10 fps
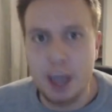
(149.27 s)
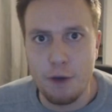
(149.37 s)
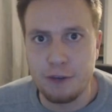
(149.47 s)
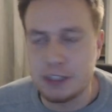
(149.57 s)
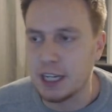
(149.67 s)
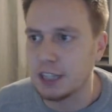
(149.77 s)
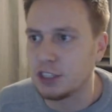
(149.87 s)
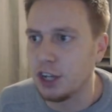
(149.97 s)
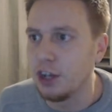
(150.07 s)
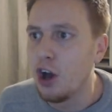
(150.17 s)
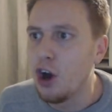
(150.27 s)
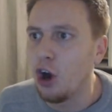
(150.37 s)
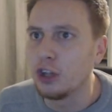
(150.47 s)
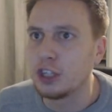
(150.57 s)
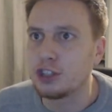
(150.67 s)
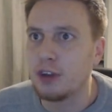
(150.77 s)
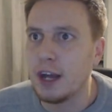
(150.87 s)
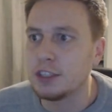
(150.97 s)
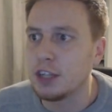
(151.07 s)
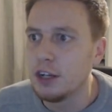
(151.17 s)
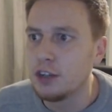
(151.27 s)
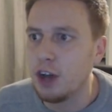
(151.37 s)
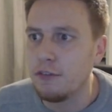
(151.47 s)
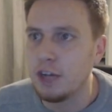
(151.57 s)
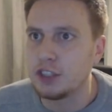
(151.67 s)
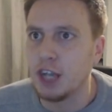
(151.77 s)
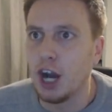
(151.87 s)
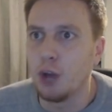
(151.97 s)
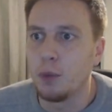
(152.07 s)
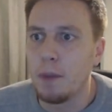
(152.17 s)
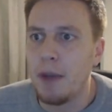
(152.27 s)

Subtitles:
Gylfi Sigurdsson on the stretch. Diverts it home.